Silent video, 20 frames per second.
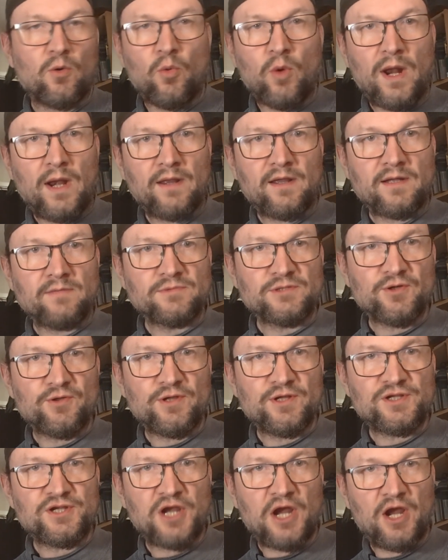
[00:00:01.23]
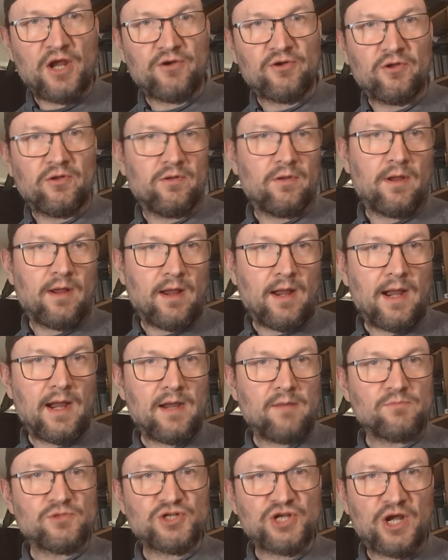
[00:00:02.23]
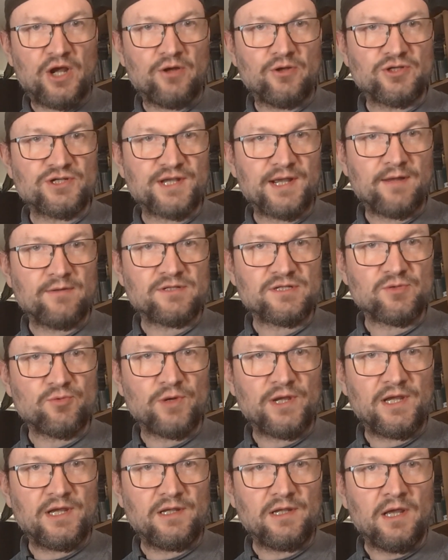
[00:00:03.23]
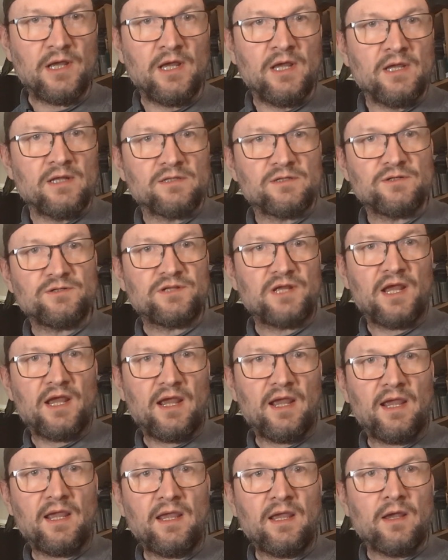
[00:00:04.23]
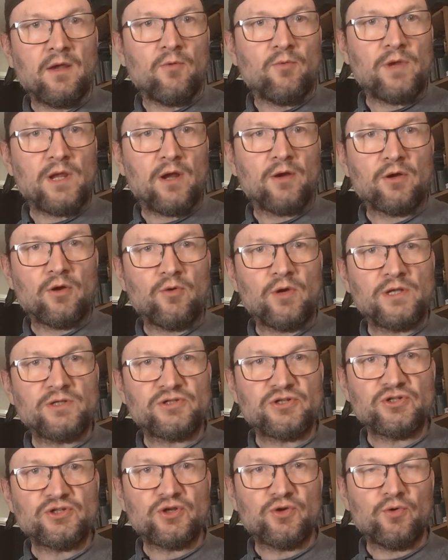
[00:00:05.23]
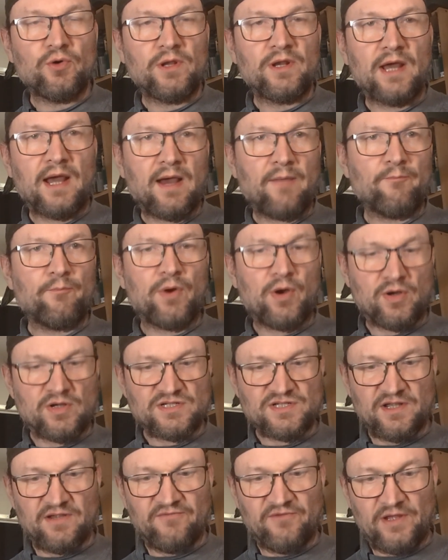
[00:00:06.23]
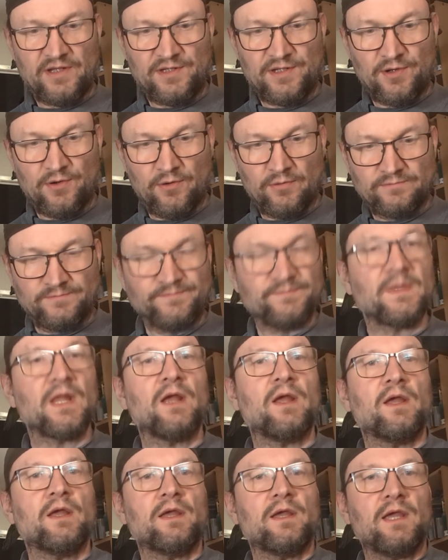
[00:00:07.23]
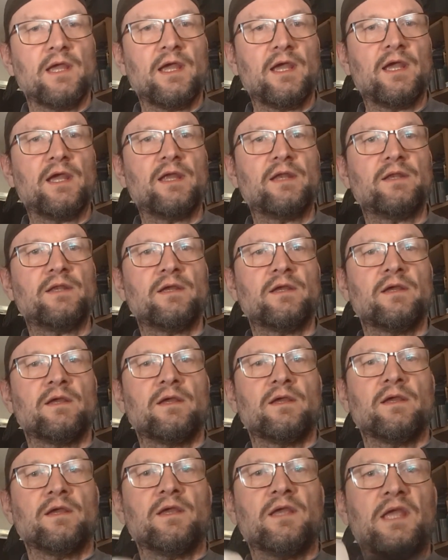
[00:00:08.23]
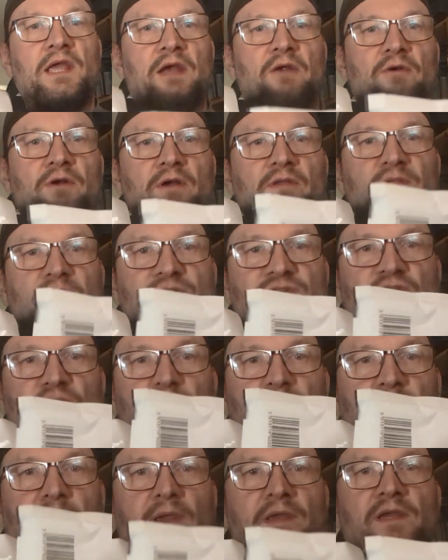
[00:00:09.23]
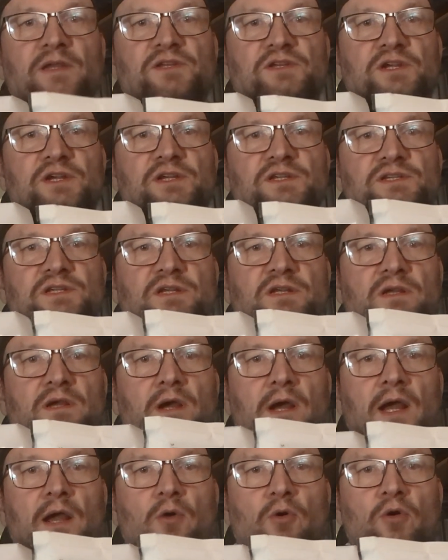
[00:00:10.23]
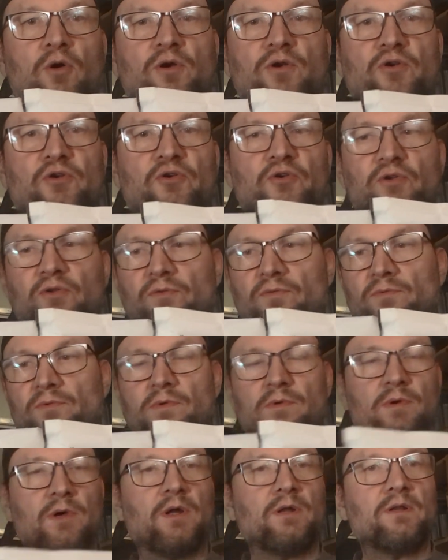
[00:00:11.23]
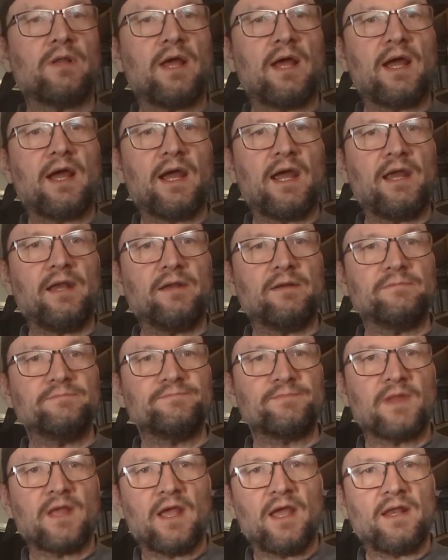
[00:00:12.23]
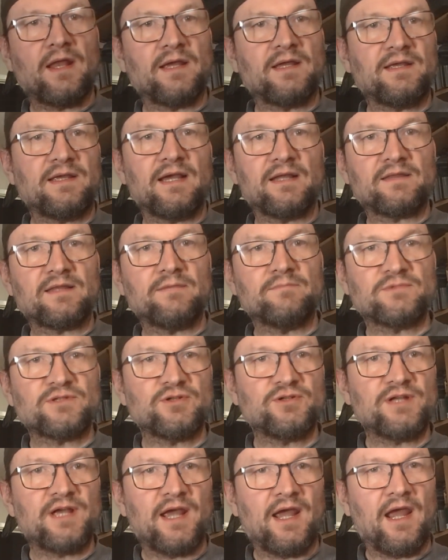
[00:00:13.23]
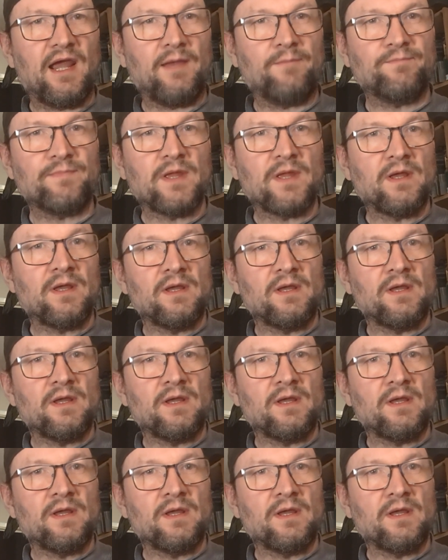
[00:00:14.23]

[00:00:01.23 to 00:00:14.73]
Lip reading: Welcome to the channel. I'm ShadowScoutSwede. Today we are going to do an unboxing video. And here are the two packages I ordered online and I got them today.